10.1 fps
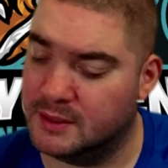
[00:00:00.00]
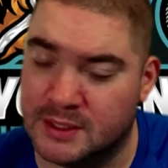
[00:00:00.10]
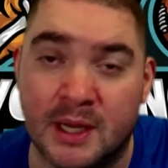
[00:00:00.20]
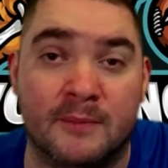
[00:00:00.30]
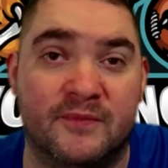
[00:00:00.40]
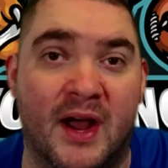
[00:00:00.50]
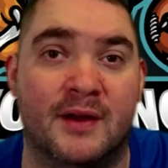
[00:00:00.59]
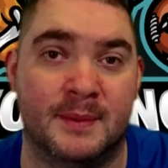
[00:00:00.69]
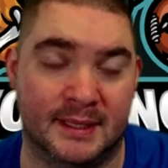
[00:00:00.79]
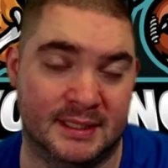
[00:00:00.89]

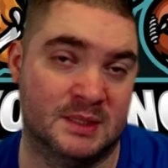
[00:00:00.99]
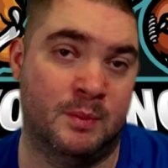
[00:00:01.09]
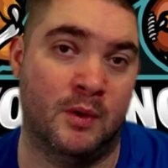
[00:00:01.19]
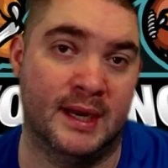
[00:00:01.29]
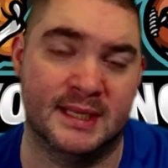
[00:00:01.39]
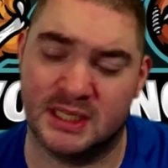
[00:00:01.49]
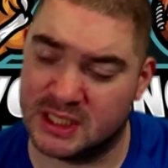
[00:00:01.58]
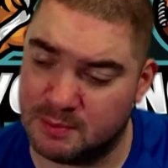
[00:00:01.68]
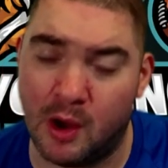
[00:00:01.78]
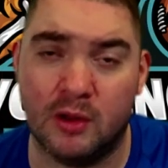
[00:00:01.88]
dumbfounded me at this point. He's a
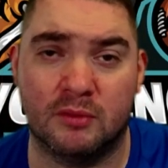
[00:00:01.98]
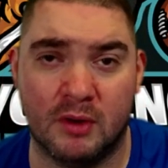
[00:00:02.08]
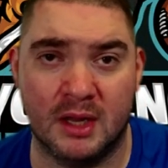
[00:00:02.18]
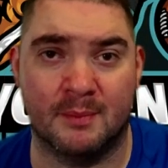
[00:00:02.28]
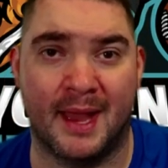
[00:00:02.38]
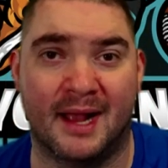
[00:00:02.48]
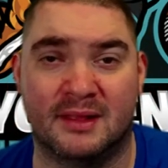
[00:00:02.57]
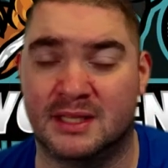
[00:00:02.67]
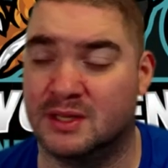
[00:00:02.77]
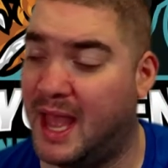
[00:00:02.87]
smaller running back
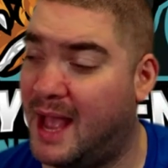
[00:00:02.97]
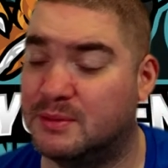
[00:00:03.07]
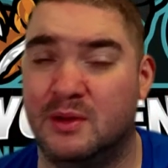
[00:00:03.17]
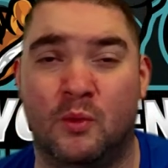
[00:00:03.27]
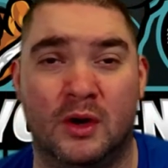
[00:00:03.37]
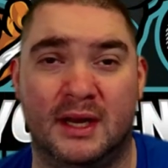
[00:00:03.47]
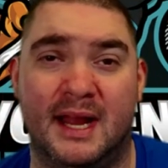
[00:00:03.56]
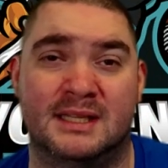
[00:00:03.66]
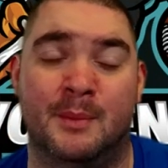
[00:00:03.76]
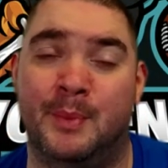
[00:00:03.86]
that's actually working
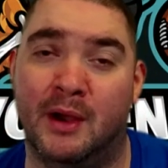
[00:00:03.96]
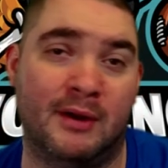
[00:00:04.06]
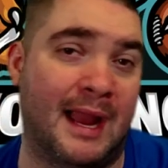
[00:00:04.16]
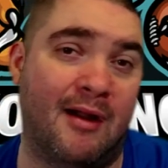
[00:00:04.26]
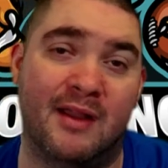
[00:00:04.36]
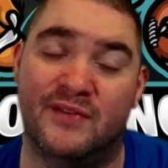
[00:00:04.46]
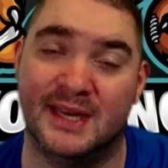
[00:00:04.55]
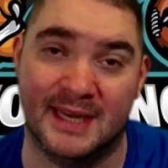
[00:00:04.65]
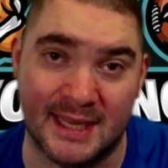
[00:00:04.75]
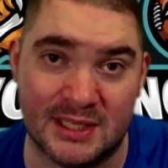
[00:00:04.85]
as a bell cow if he
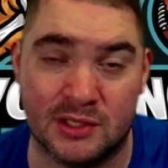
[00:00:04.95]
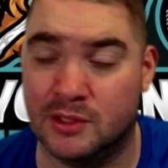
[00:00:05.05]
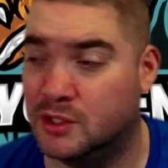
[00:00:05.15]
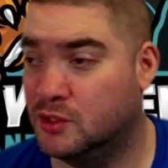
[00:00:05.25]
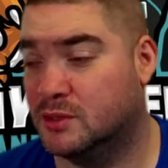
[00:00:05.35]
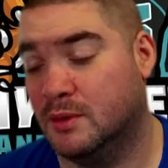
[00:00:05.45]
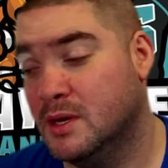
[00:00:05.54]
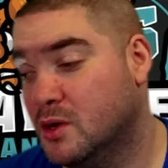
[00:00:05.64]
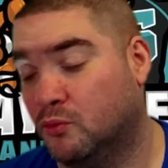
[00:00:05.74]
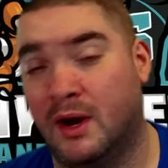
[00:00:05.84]
needs to. The dude's
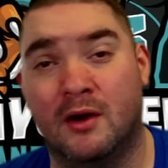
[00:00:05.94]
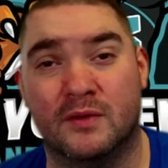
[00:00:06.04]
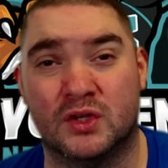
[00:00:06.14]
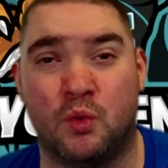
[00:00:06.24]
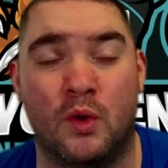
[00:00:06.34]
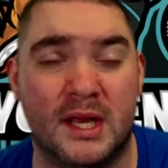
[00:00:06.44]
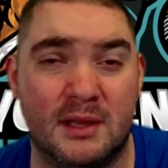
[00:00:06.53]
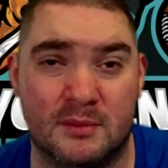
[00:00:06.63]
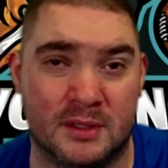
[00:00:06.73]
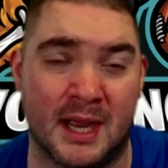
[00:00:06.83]
ran over 20
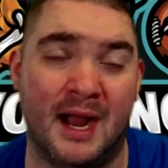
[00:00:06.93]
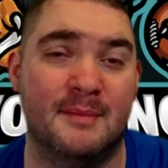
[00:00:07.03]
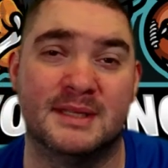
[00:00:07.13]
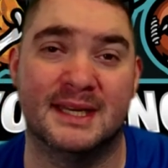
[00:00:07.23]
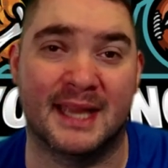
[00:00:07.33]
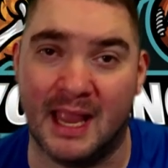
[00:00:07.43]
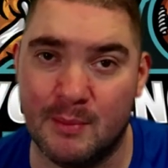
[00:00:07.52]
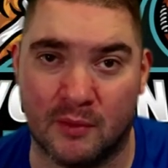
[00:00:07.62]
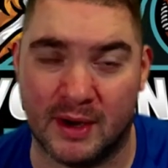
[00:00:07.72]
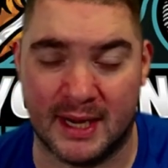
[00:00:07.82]
times in a game
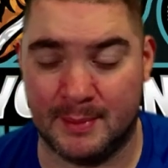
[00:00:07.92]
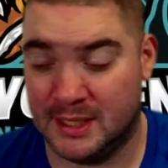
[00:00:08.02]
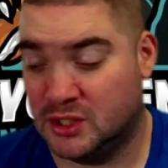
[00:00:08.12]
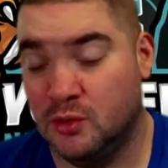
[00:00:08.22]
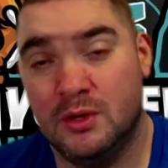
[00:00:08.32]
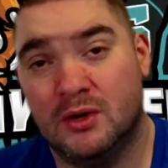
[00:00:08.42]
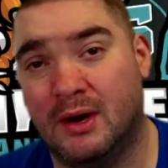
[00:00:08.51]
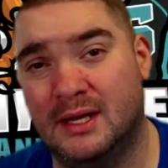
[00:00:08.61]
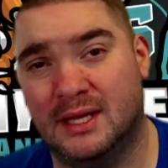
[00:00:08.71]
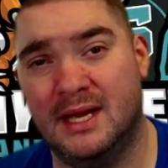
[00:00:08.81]
already. I mean, he's doing
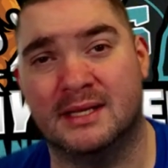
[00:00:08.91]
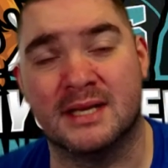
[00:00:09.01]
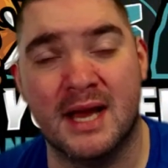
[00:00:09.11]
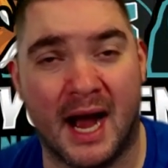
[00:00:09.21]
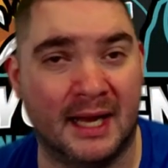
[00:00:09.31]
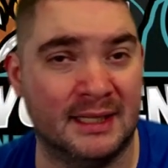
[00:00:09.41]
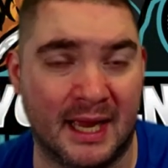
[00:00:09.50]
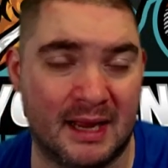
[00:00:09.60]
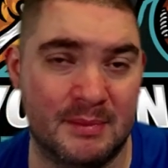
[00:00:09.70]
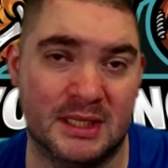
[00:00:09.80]
great things. I
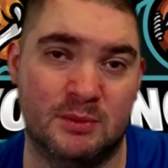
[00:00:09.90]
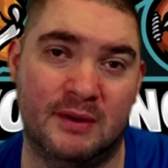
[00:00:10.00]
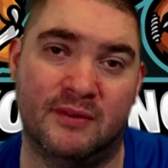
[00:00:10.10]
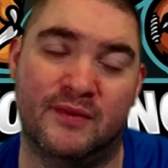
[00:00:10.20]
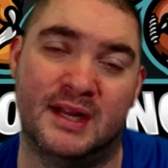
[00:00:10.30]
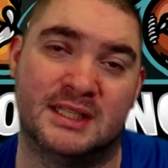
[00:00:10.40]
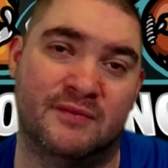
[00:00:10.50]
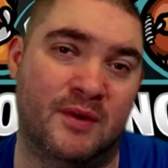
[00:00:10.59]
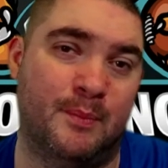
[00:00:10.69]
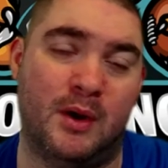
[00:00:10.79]
like him this week for fantasy
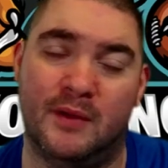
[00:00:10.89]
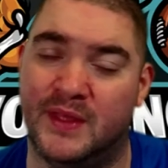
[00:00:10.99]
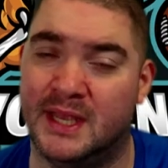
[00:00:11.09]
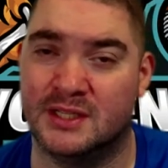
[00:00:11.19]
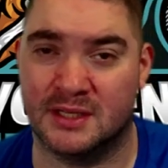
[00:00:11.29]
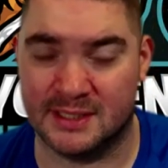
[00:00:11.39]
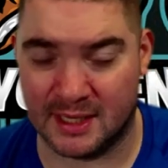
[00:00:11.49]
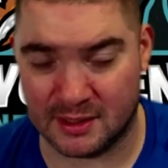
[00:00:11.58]
football. I think he's going to set